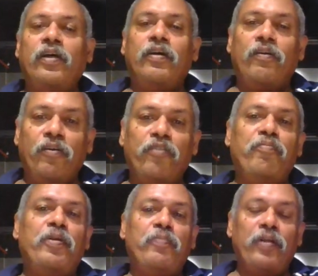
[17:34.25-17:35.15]
a lot of
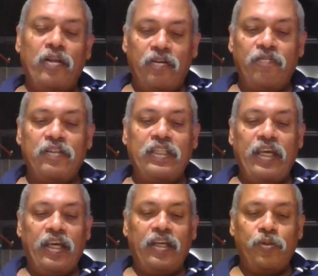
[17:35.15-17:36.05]
people were
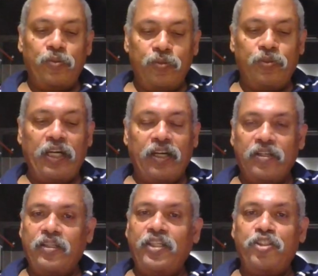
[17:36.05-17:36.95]
there who
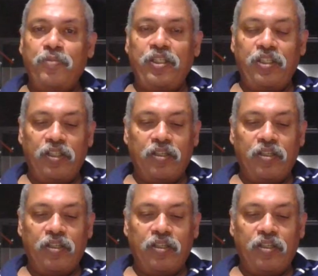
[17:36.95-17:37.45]
encouraged me,